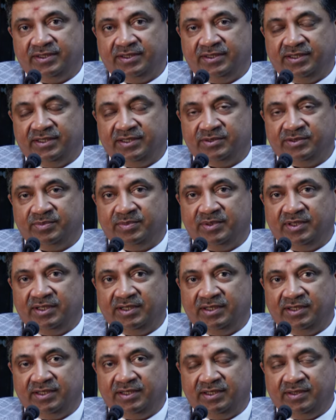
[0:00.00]
There's
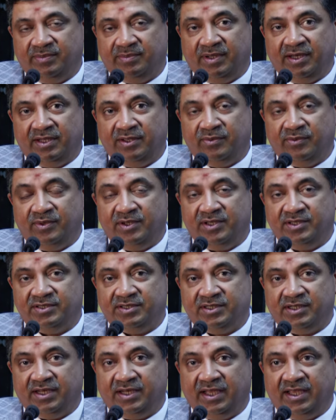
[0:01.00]
been, in many ways, a
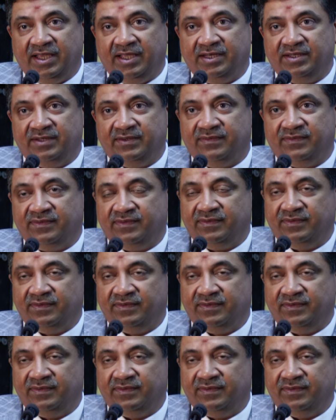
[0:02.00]
negative